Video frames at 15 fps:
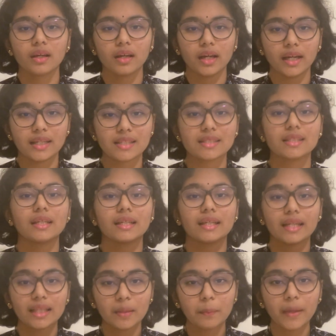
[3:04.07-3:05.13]
it is the
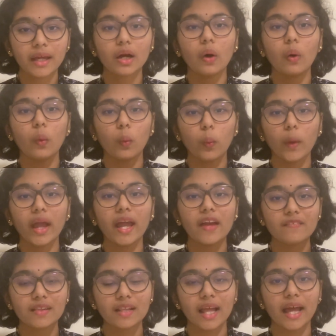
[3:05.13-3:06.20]
rhythmic
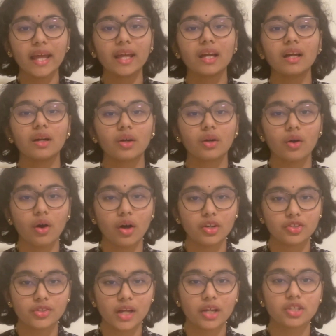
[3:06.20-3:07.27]
wave-like
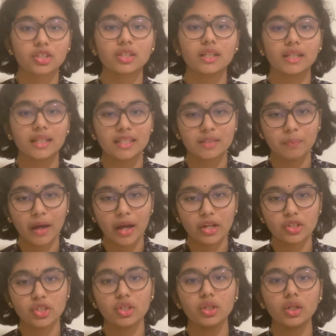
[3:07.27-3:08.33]
contraction and
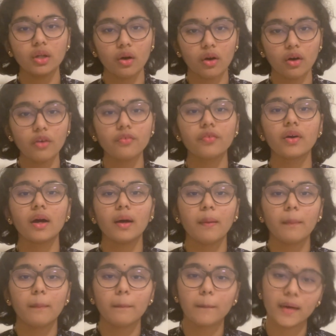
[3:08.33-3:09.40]
expansion of
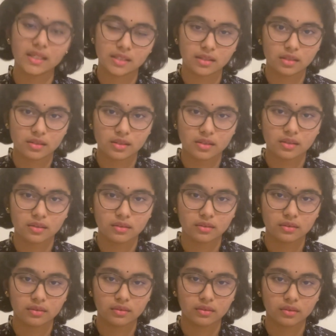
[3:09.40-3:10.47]
muscles,
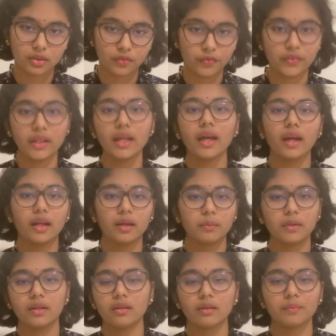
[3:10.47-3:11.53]
of the
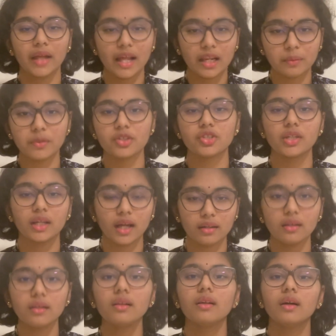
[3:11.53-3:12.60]
alimentary
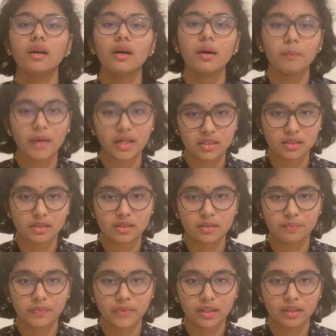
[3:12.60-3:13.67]
canal muscles.
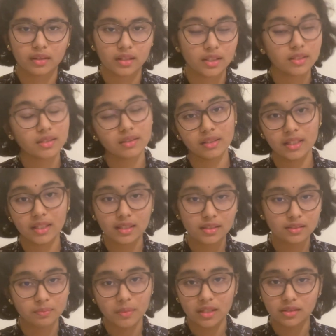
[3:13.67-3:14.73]
These
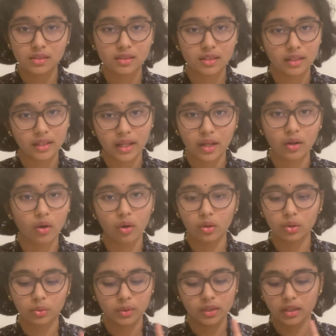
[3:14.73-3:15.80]
muscles are there
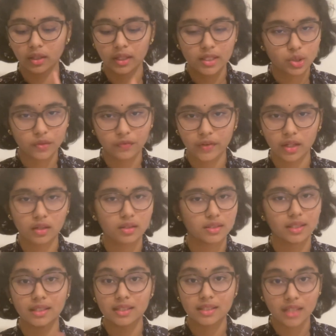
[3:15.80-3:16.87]
all over the esophagus
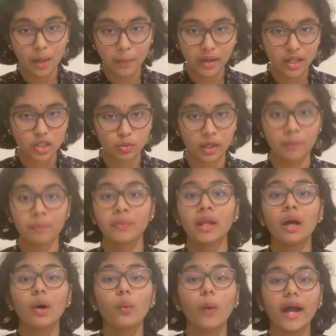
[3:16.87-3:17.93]
and the stomach as well.
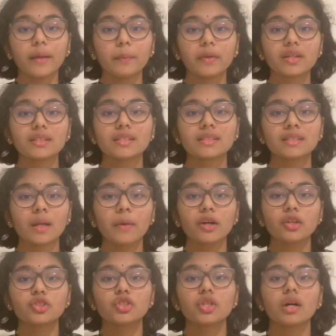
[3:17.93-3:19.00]
Why? Because the
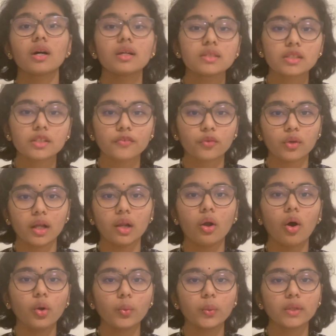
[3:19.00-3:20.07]
stomach churns the food
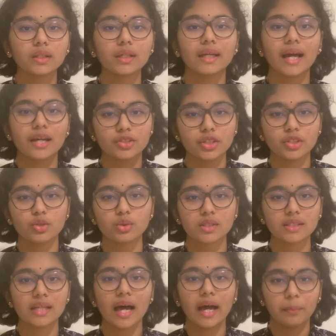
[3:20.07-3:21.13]
along with the gastric
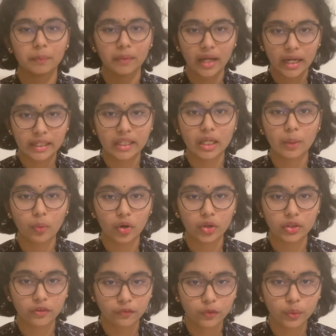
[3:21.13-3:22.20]
juices acting
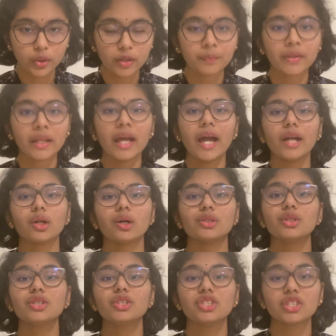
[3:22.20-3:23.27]
upon the food. It
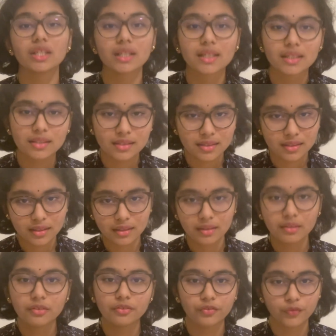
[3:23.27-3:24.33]
also churns
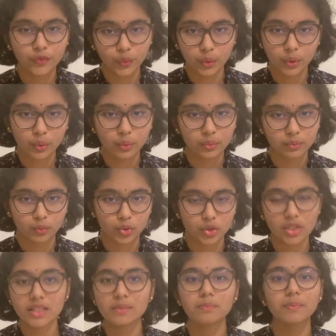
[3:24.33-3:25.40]
the food, which
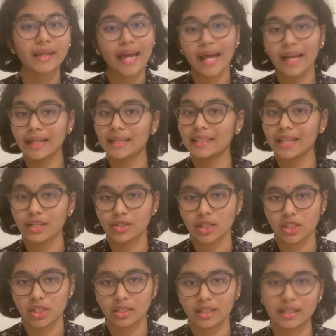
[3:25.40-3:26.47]
is mechanical
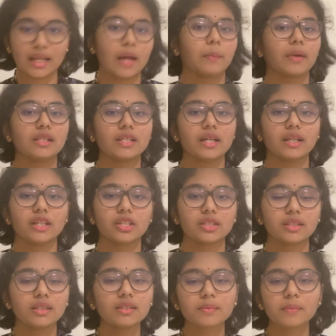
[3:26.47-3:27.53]
digestion. Chemical
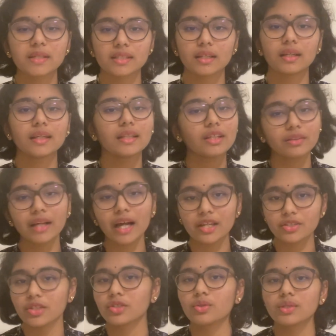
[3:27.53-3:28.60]
digestion is basically the
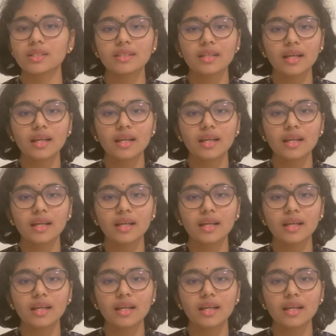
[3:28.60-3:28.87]
gastric juices